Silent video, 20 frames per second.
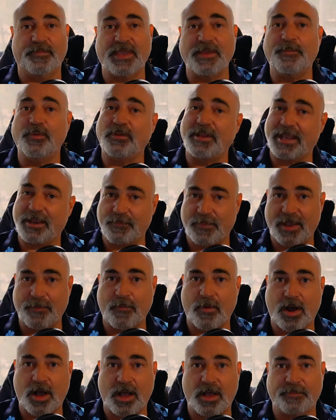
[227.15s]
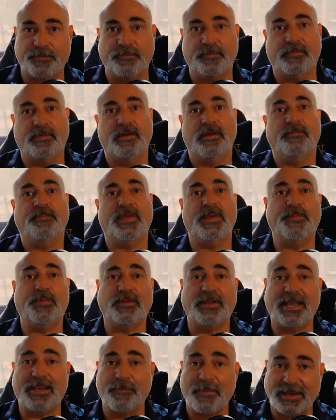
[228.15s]
people like my mom,
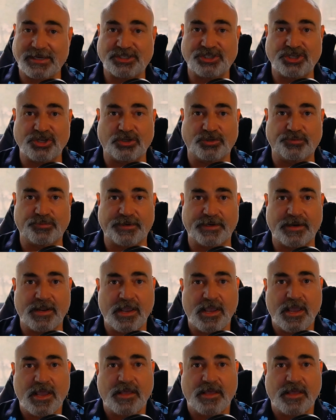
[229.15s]
people like my children.